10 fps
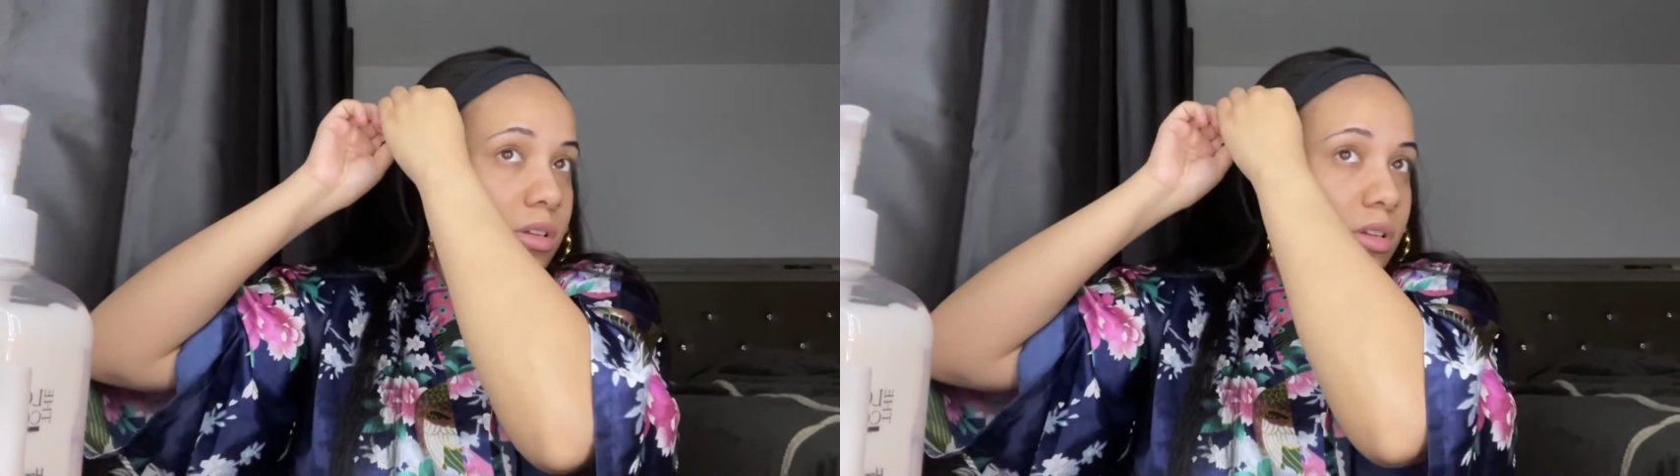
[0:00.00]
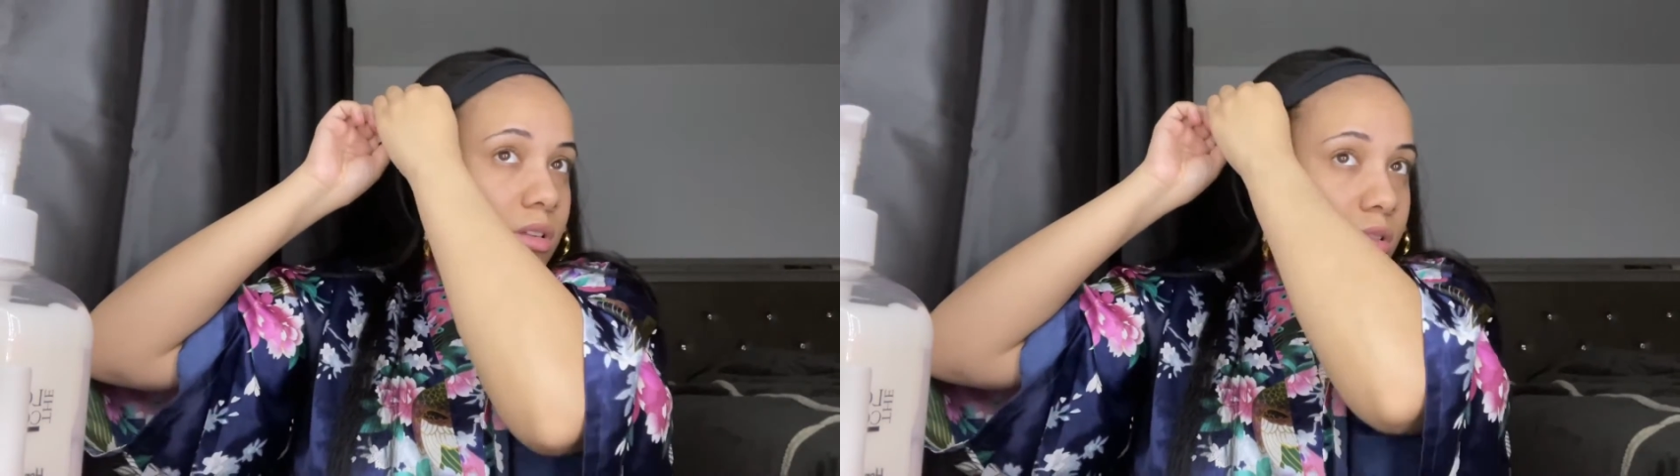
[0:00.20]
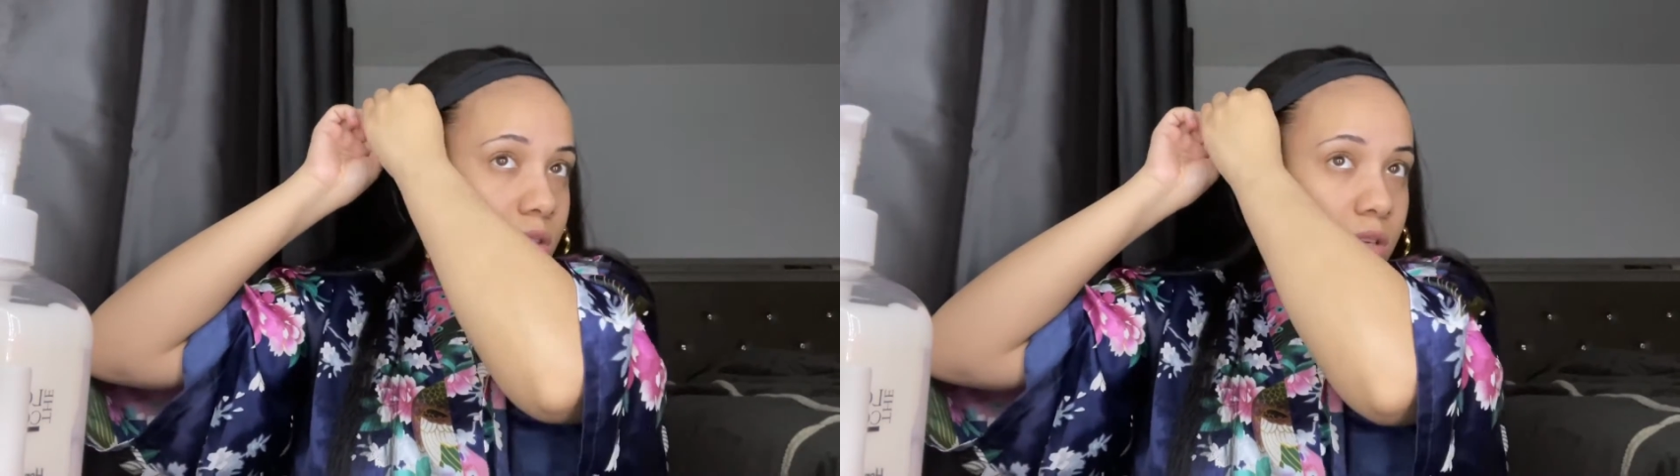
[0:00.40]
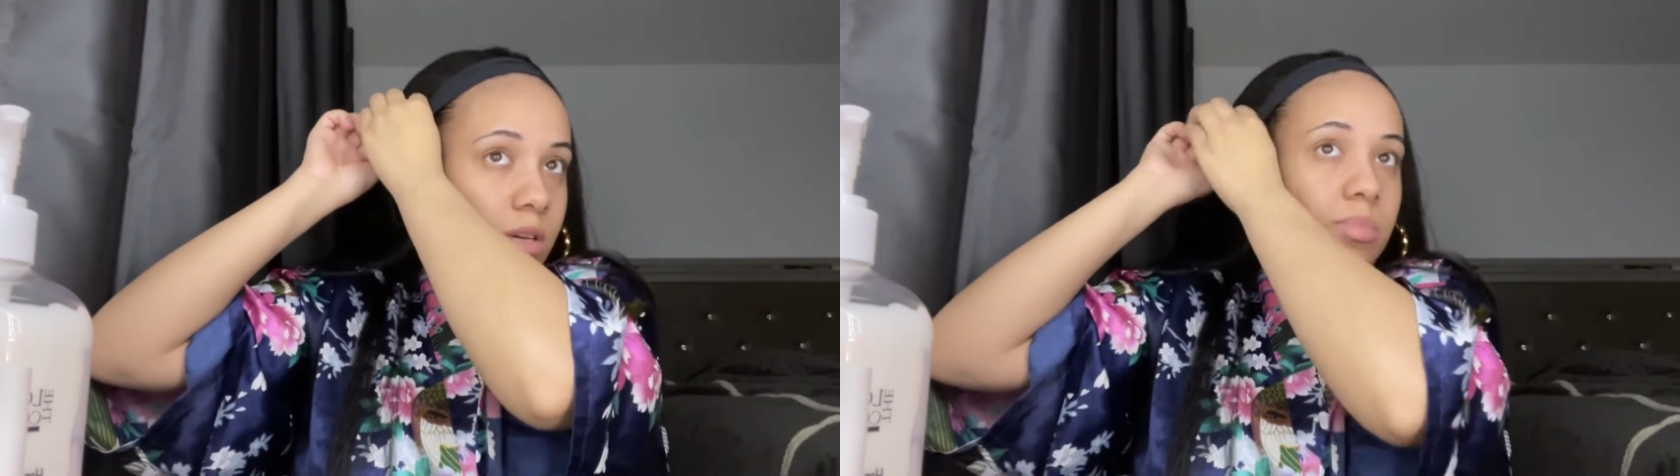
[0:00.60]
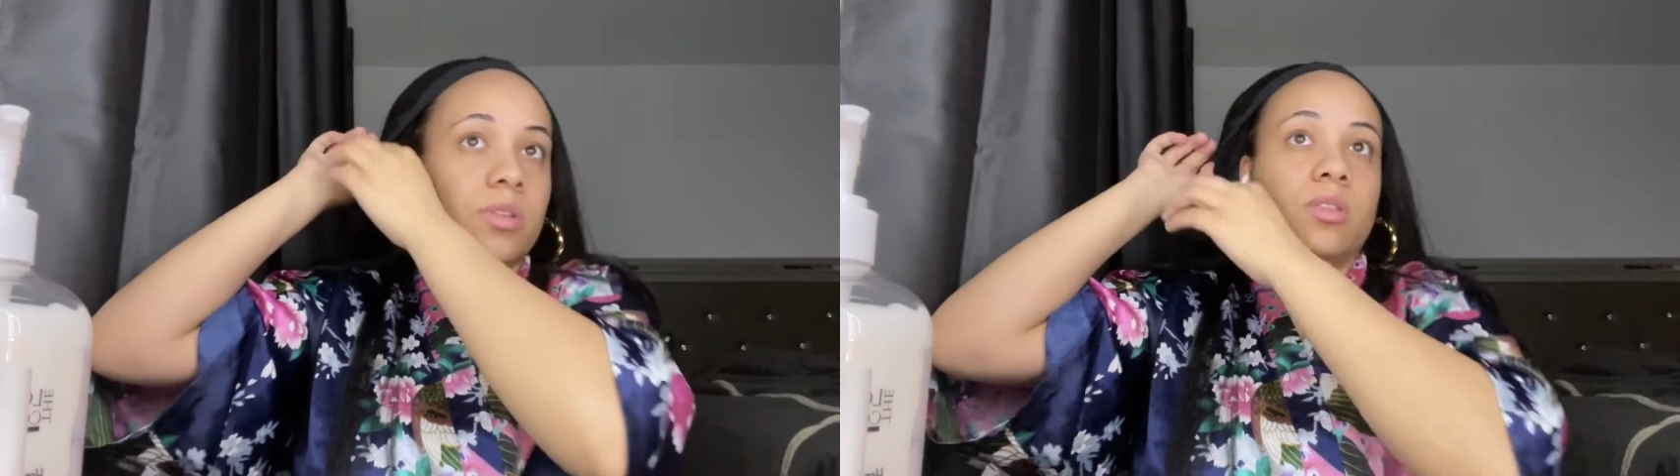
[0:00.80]
and then i
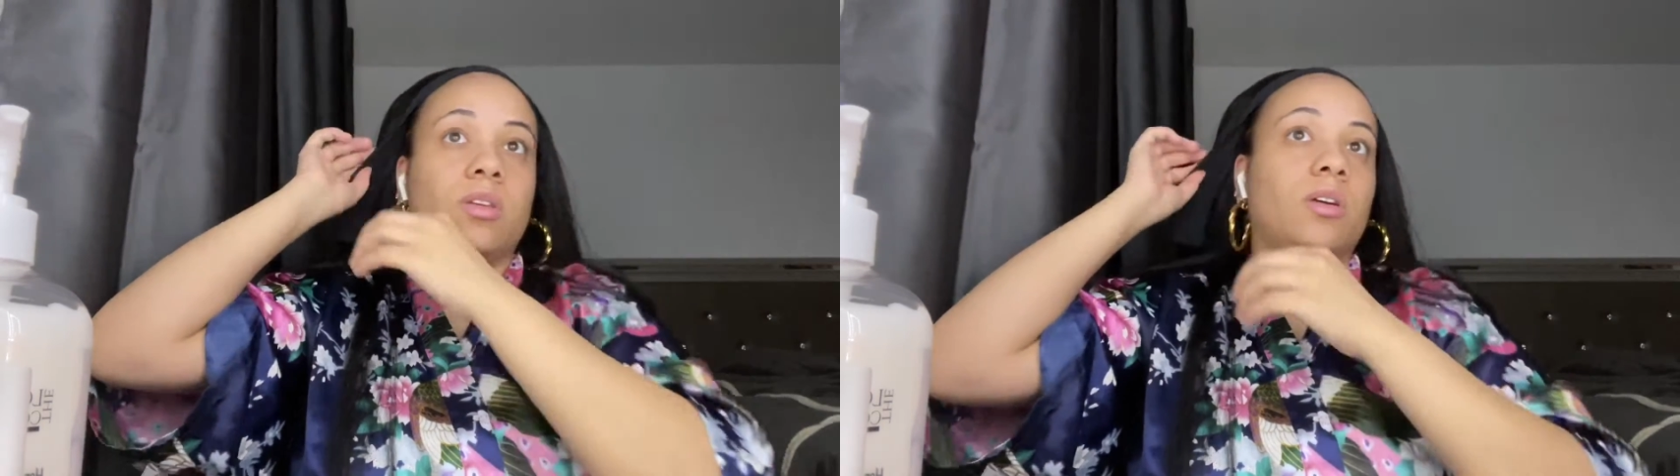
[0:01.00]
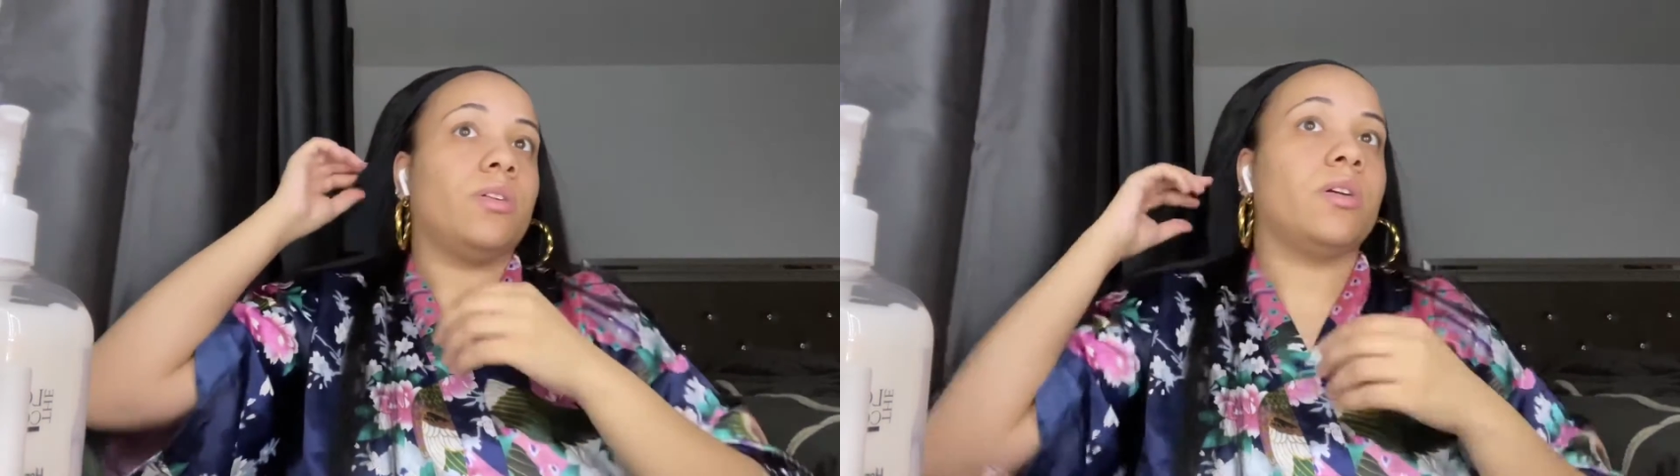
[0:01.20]
put the other